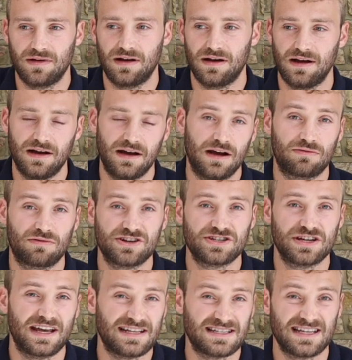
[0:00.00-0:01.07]
uh,
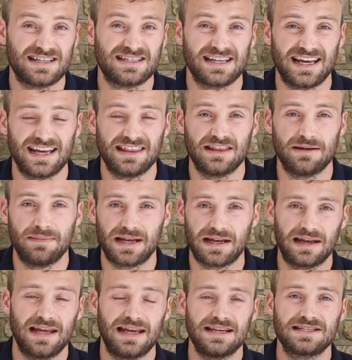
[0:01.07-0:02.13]
originated in the
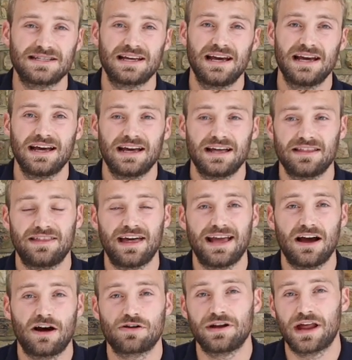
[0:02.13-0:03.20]
Middle East,
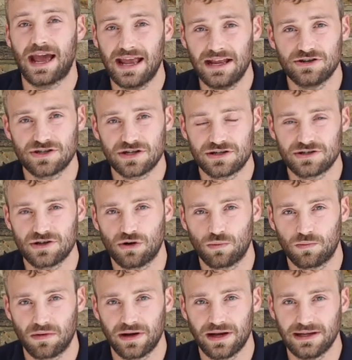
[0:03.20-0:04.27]
they are an ancient
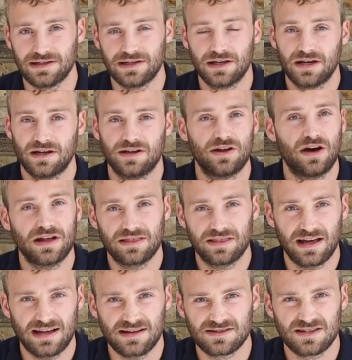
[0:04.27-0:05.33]
dog breed, nine
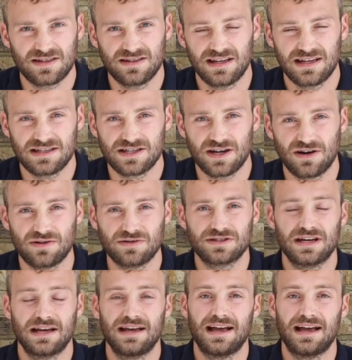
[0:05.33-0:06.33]
thousand years old,